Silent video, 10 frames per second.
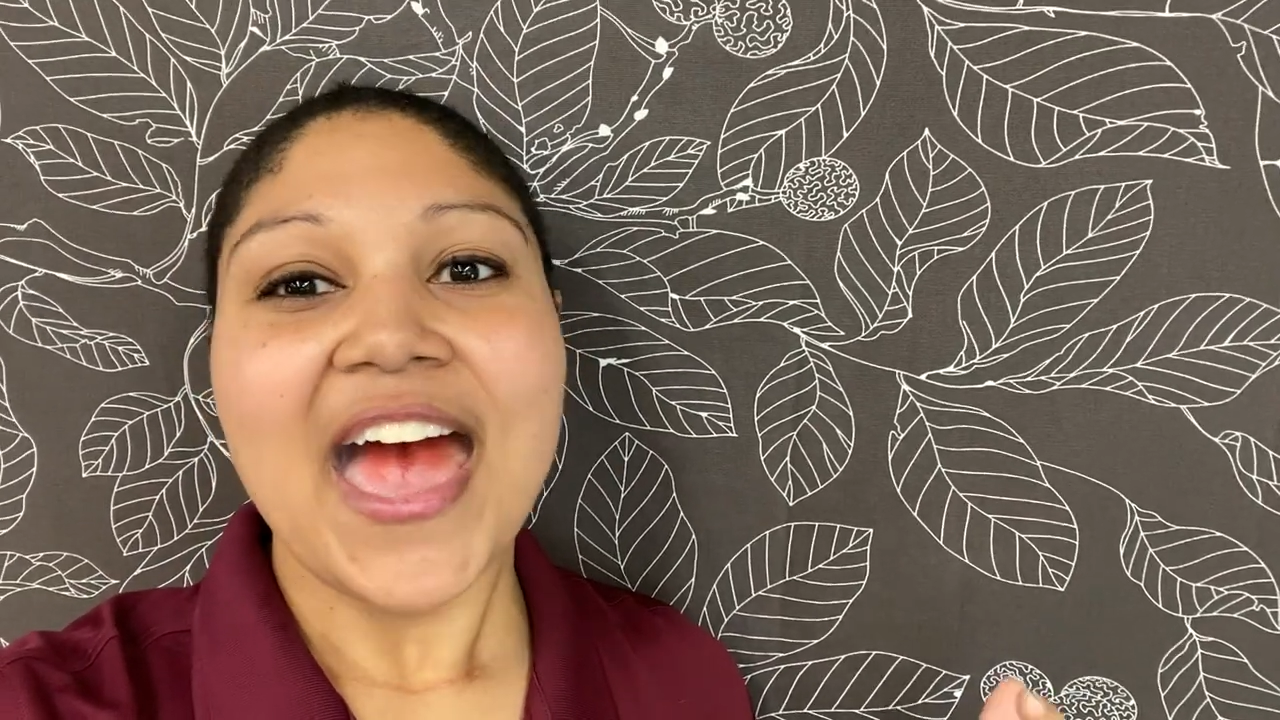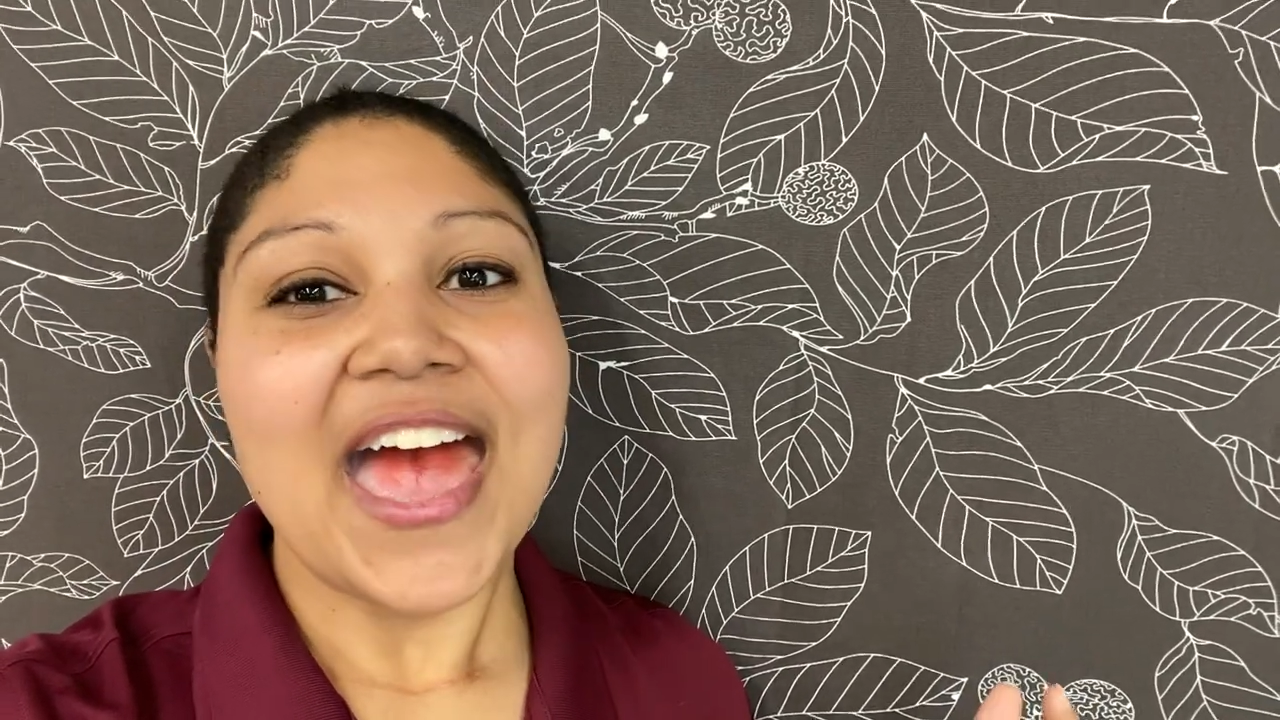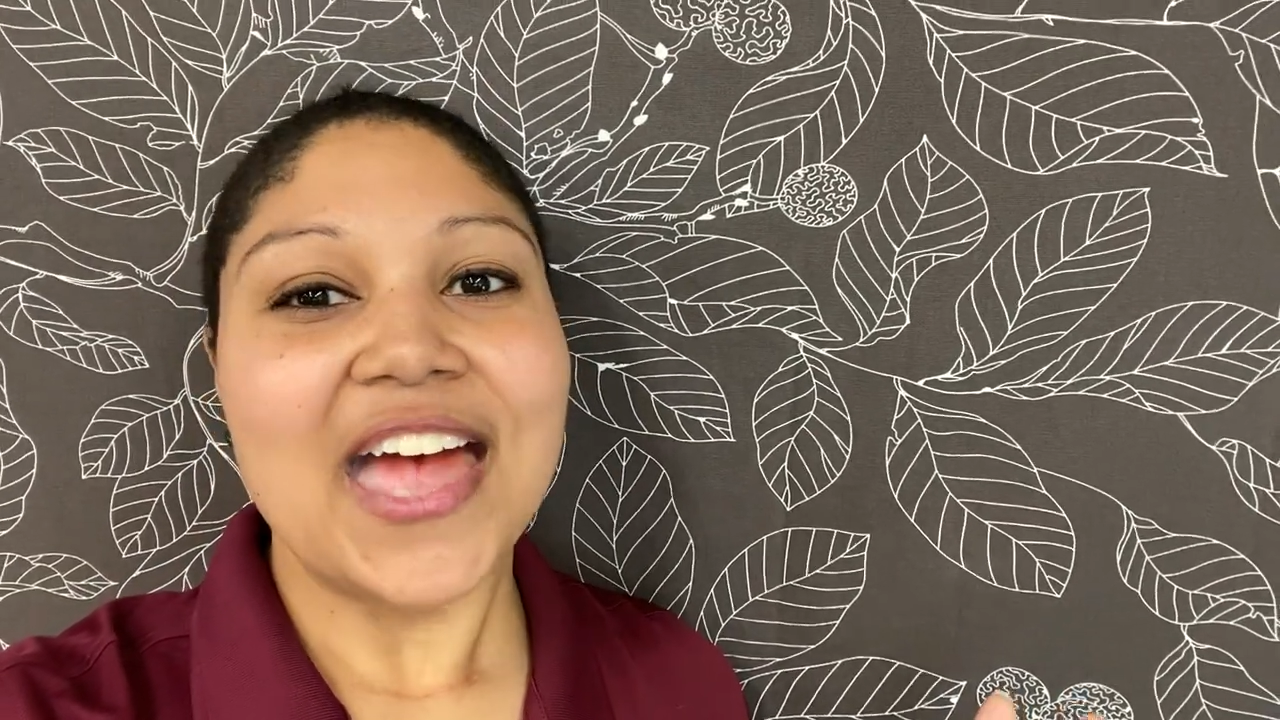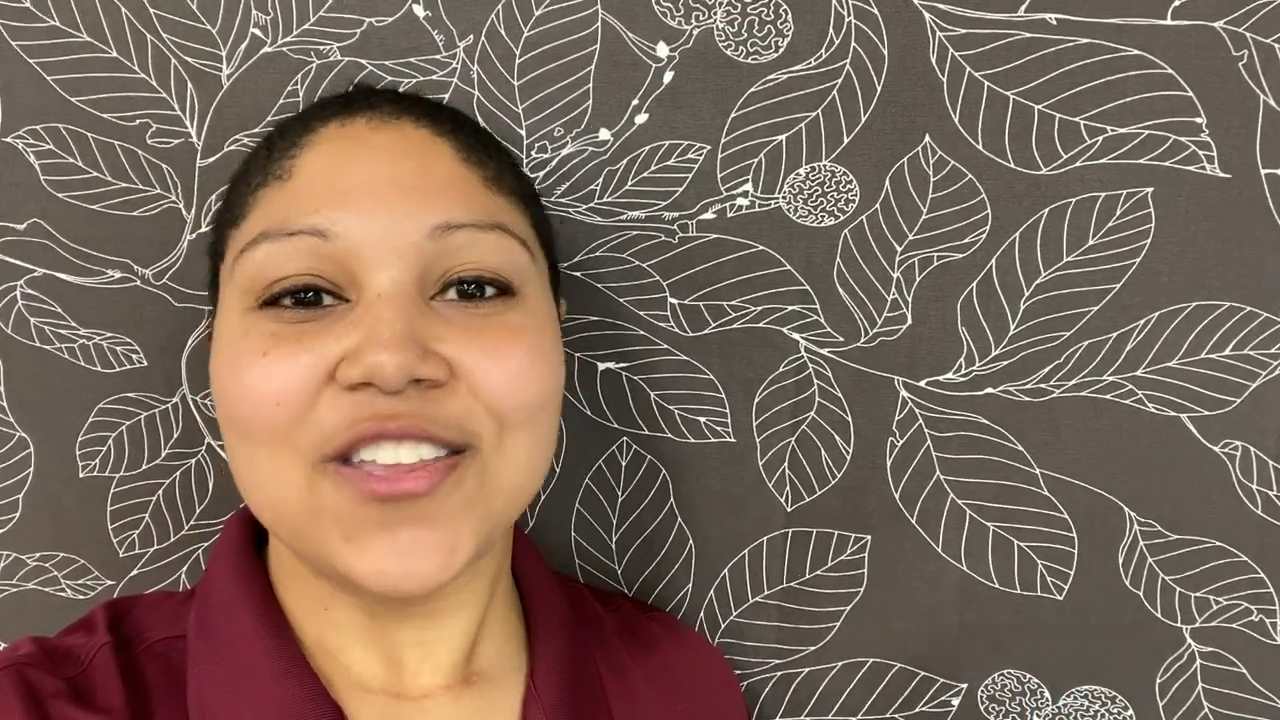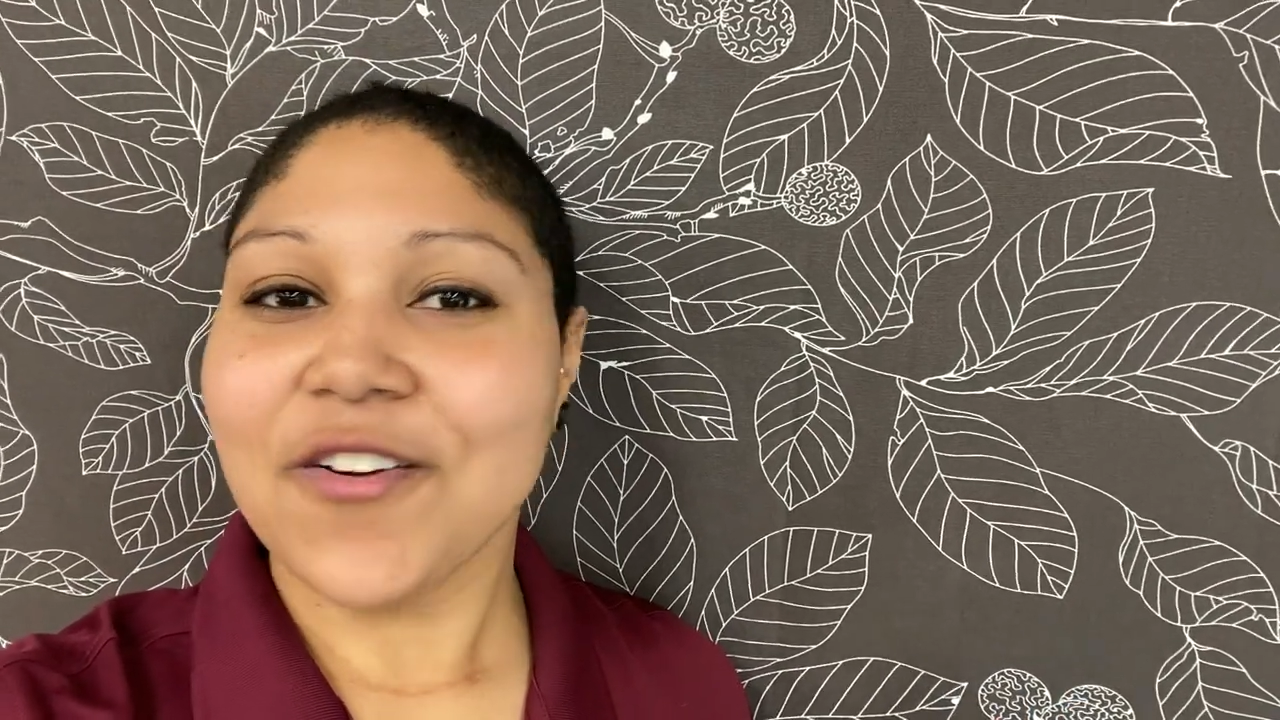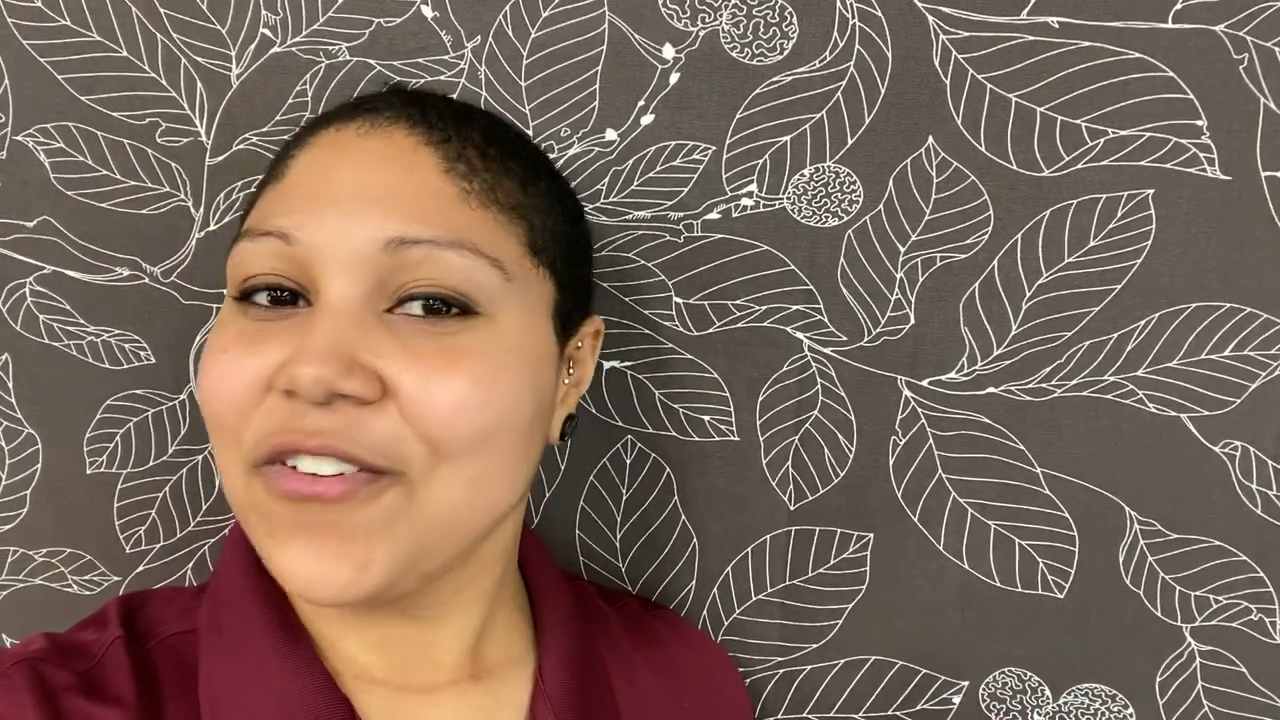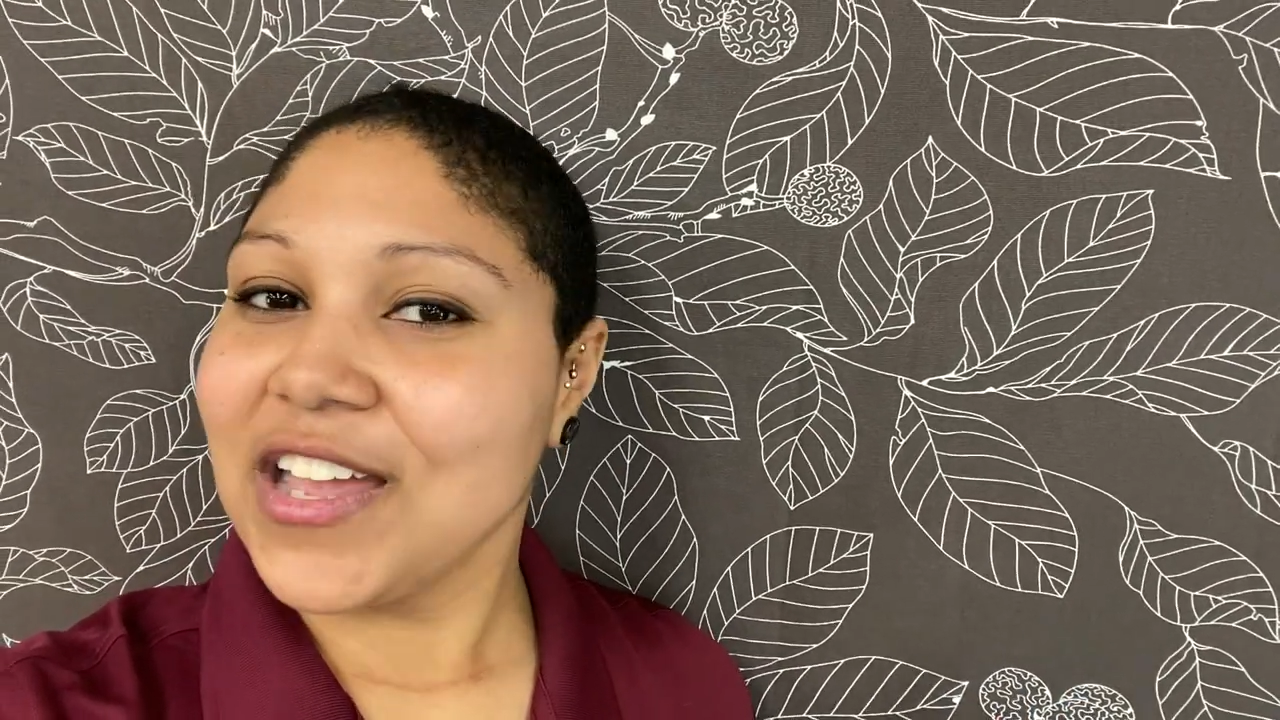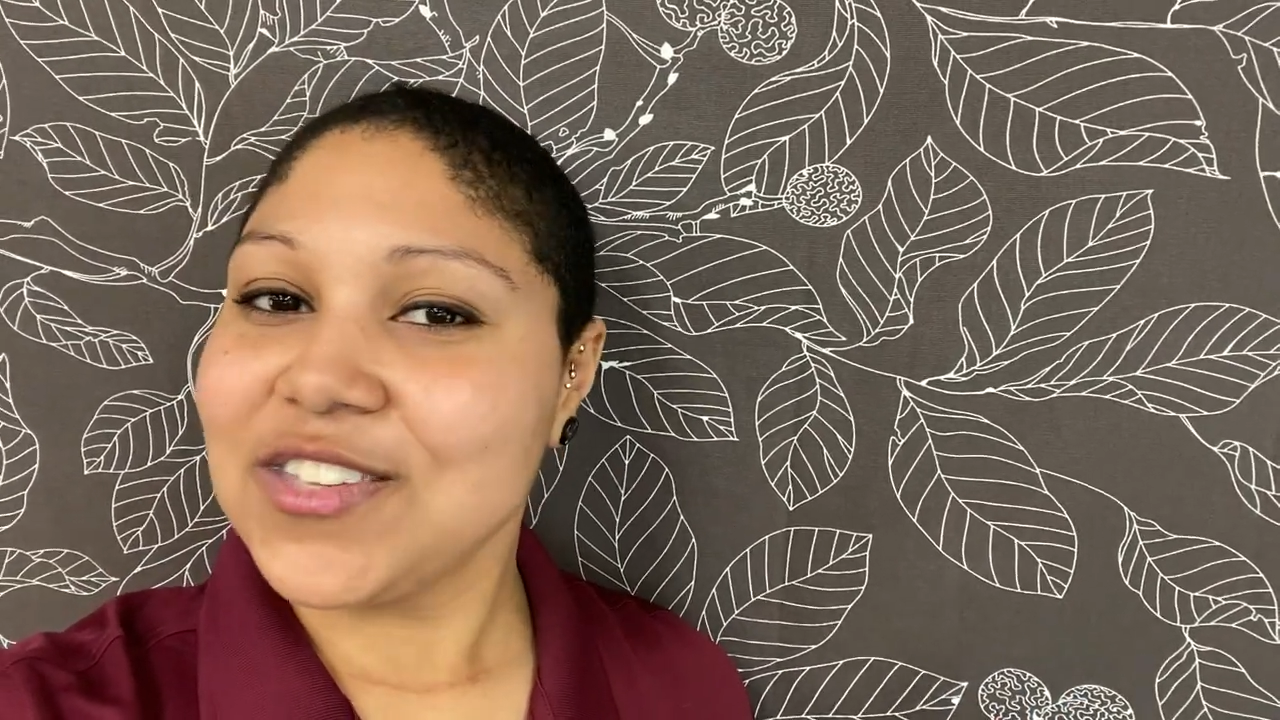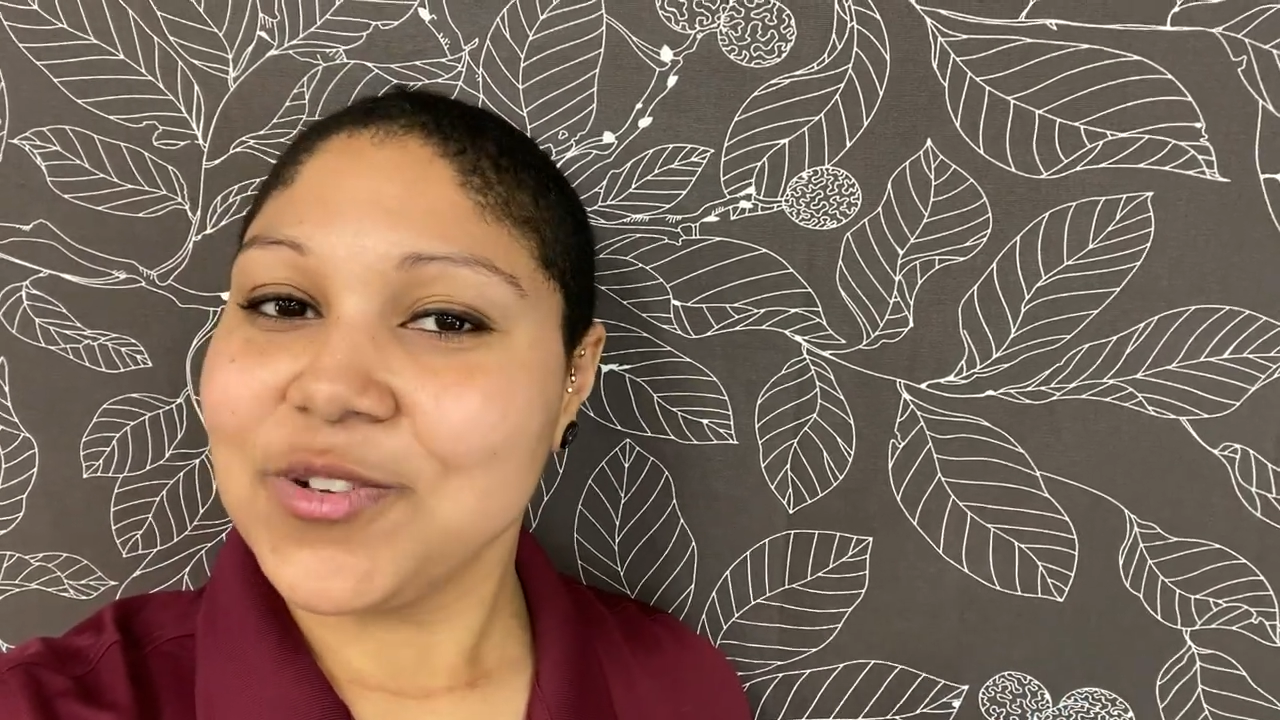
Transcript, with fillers: And don't forget